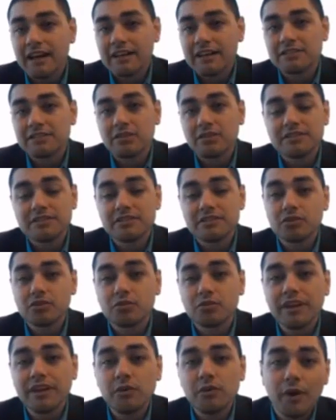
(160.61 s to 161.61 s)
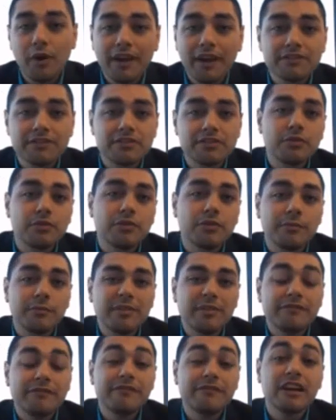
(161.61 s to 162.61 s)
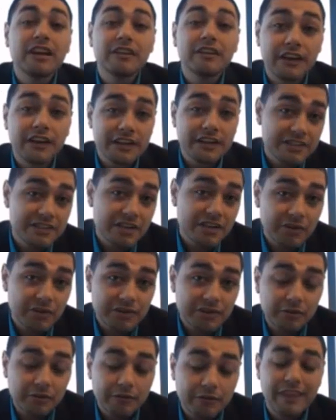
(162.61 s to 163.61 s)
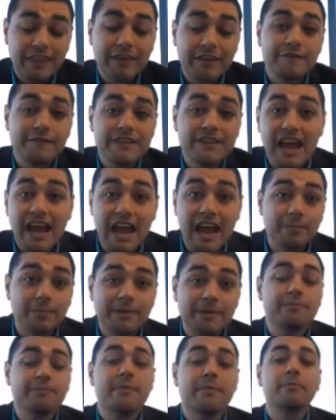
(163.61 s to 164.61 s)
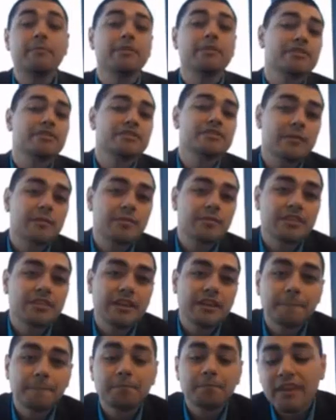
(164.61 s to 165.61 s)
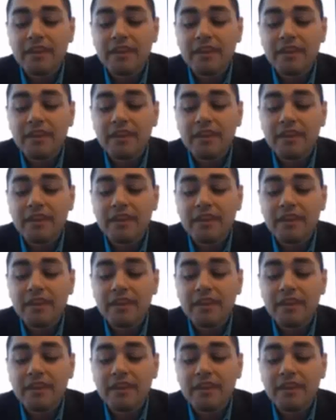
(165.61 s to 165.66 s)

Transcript: So it's a great way to be very, very secretive for the VIP members type of thing.